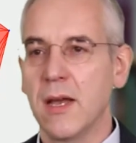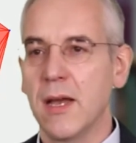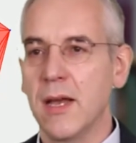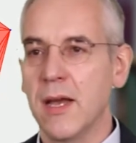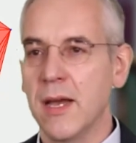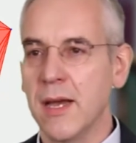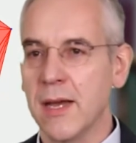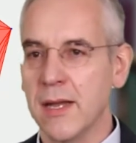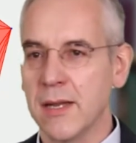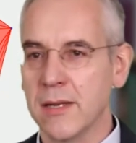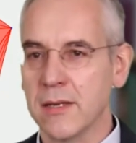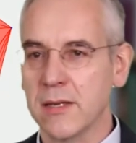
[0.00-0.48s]

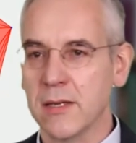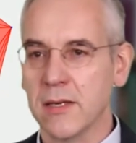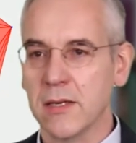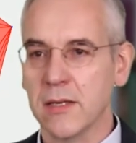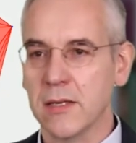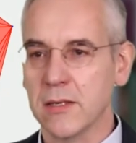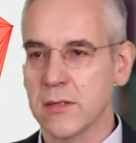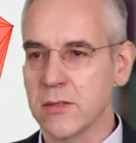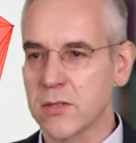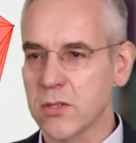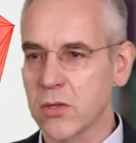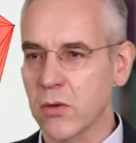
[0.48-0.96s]
And
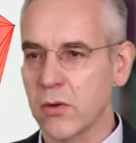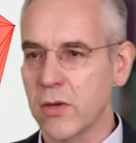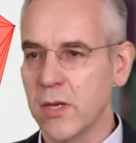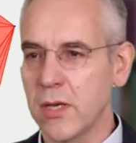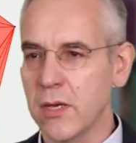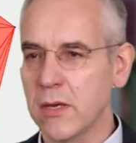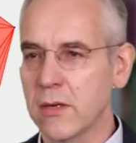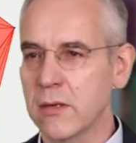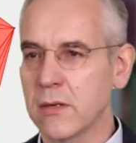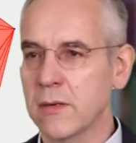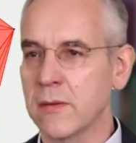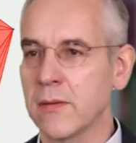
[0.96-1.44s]
uh, so
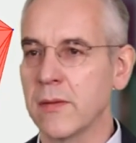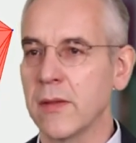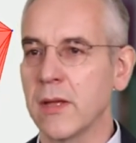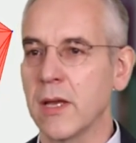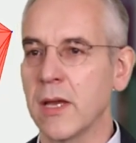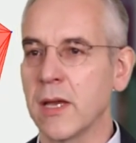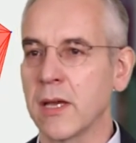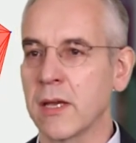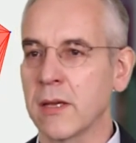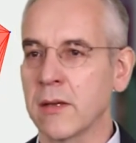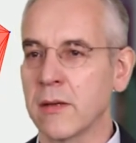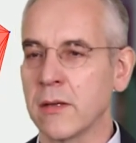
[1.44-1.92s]
here
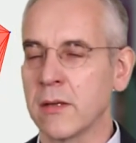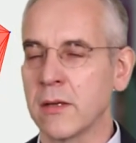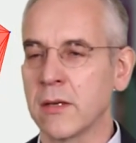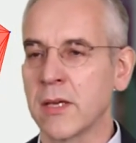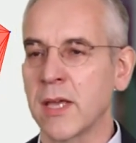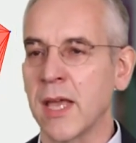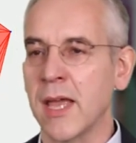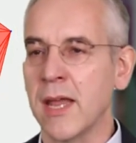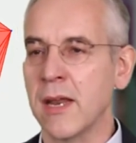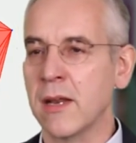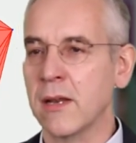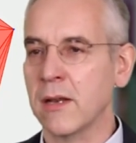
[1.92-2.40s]

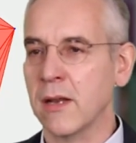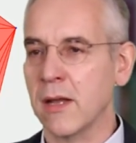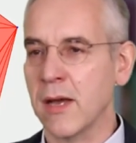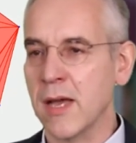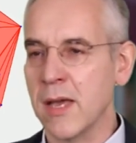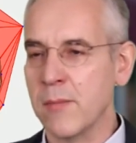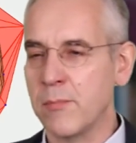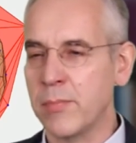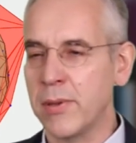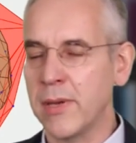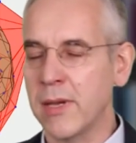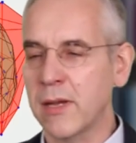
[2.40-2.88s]
again,
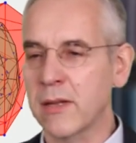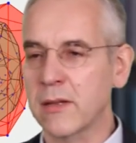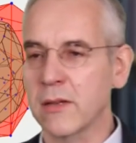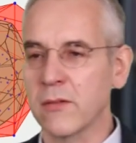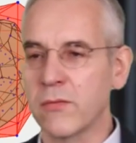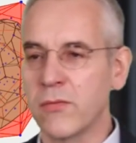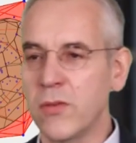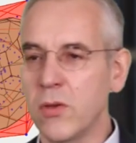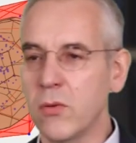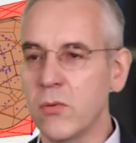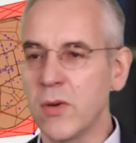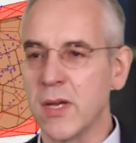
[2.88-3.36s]
I picked a
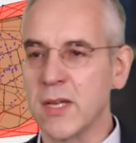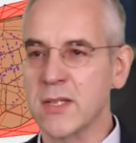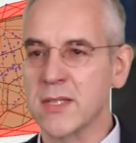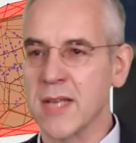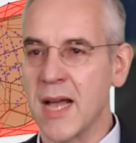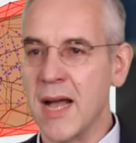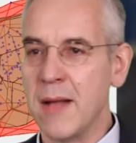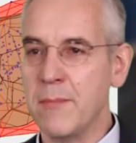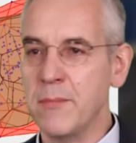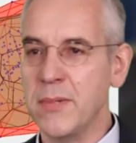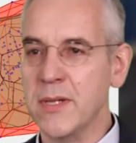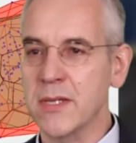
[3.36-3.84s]
few
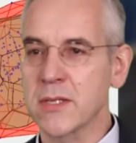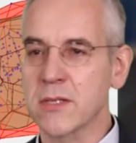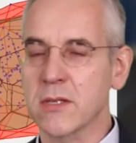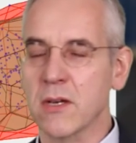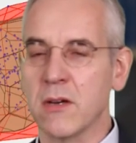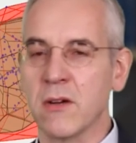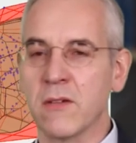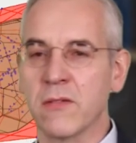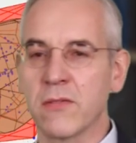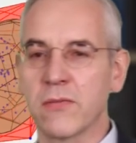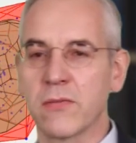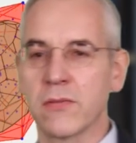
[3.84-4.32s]
examples
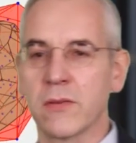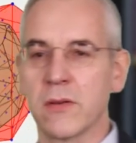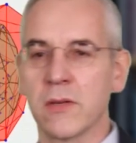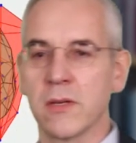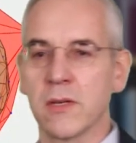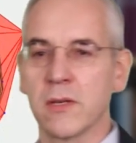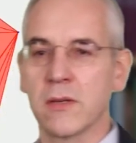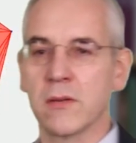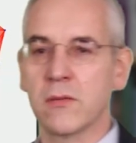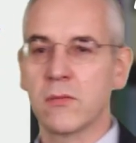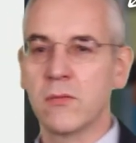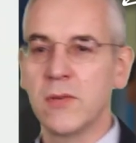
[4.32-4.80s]
of
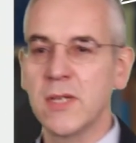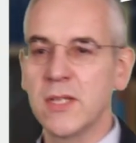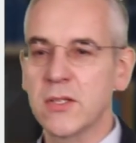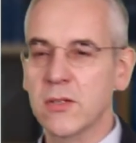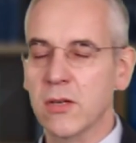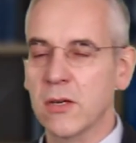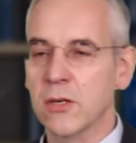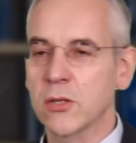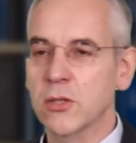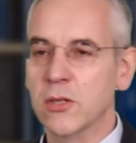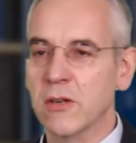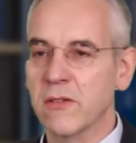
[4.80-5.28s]
uh,
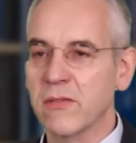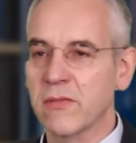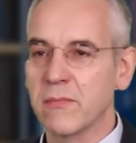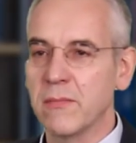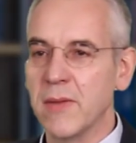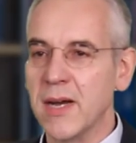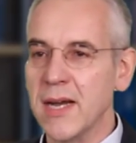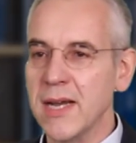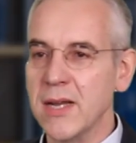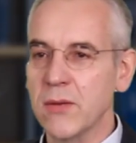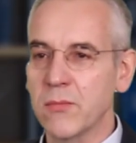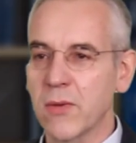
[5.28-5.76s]
research of
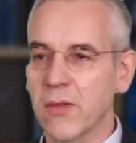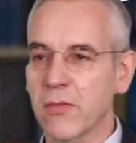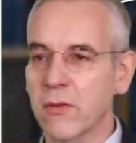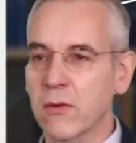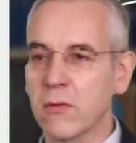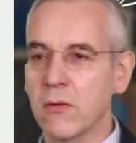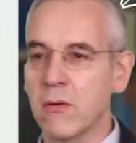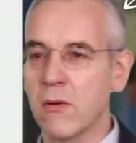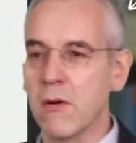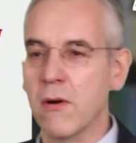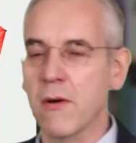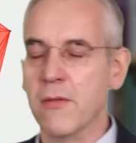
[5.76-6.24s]
mine with
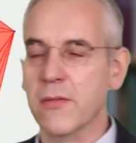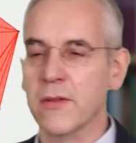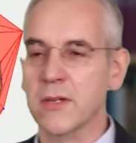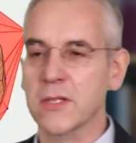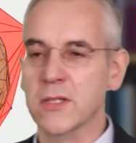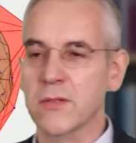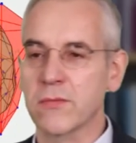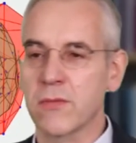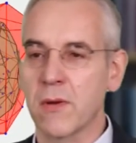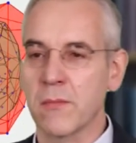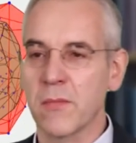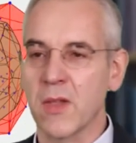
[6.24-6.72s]

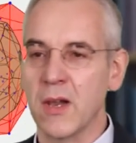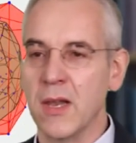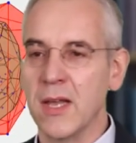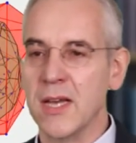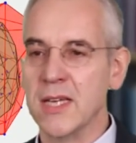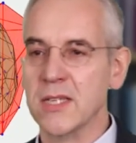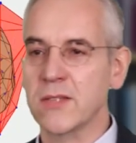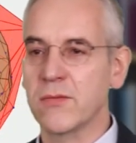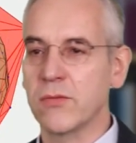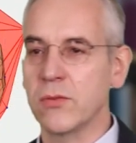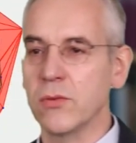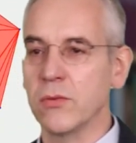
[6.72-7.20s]
co-authors from the
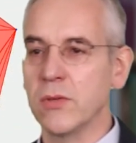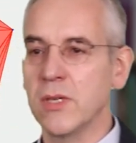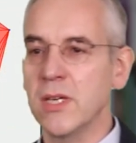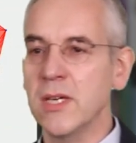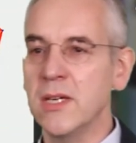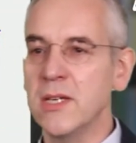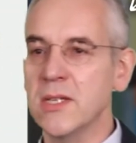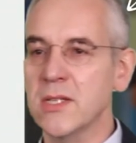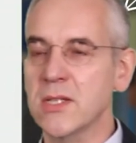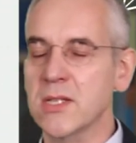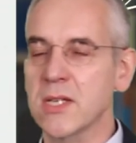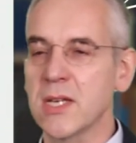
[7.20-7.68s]
last few
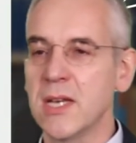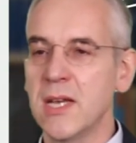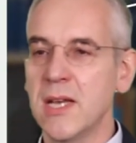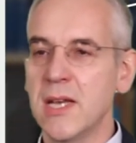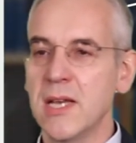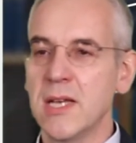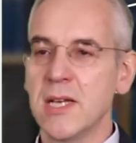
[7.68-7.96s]
years.